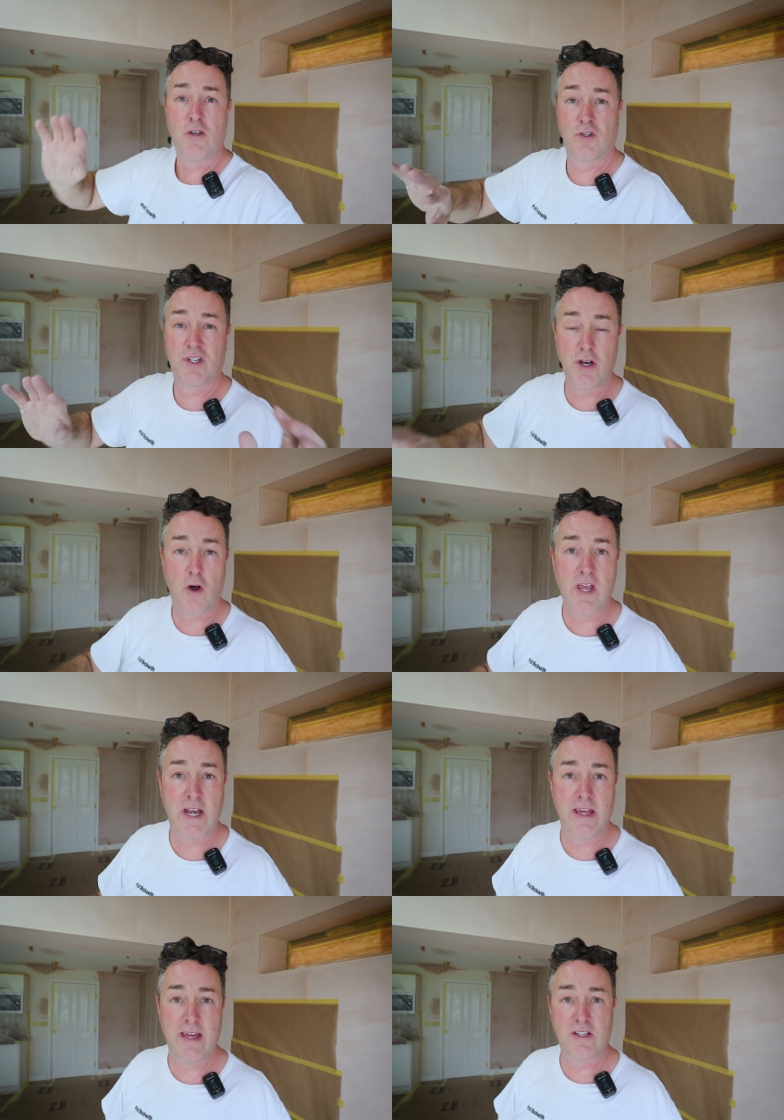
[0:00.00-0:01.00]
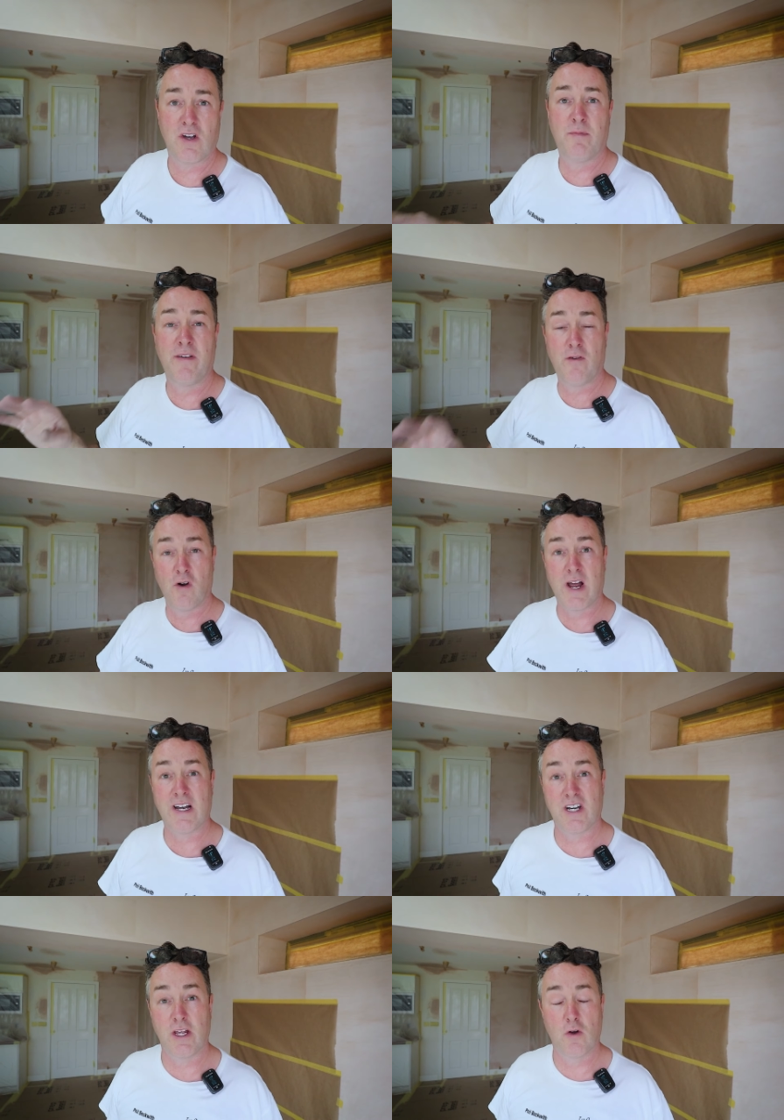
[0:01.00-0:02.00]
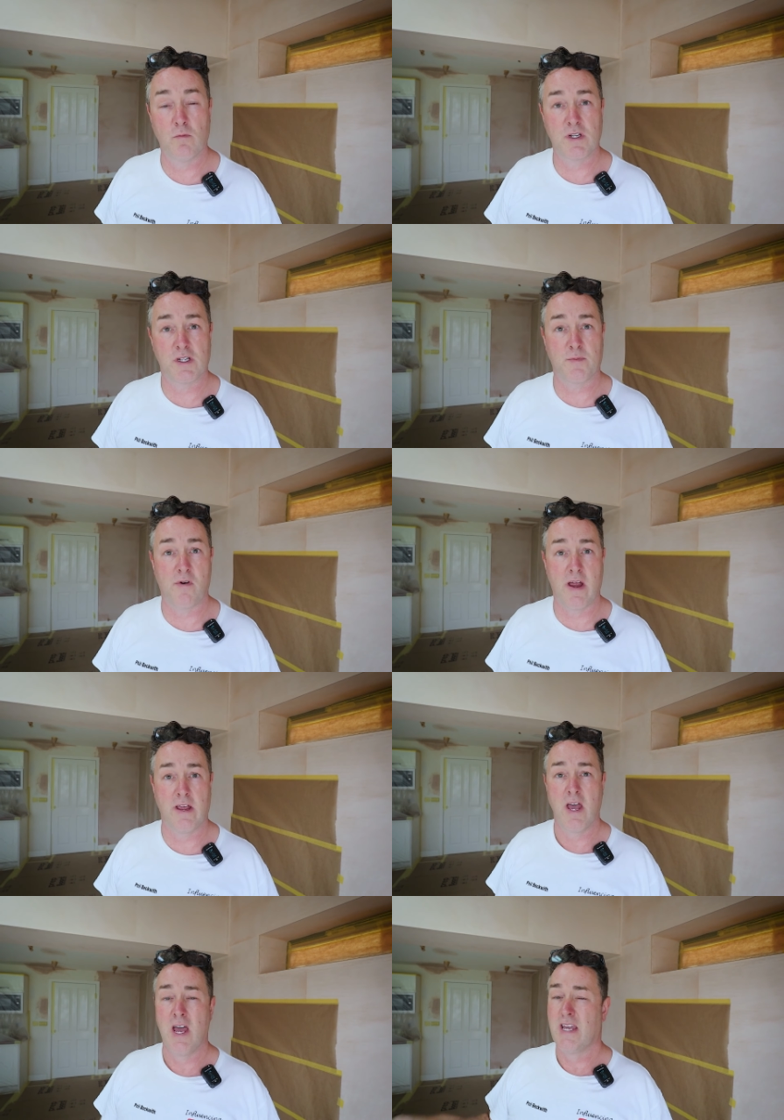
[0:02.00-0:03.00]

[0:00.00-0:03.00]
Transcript: just to knock any of that off before I actually come to spray.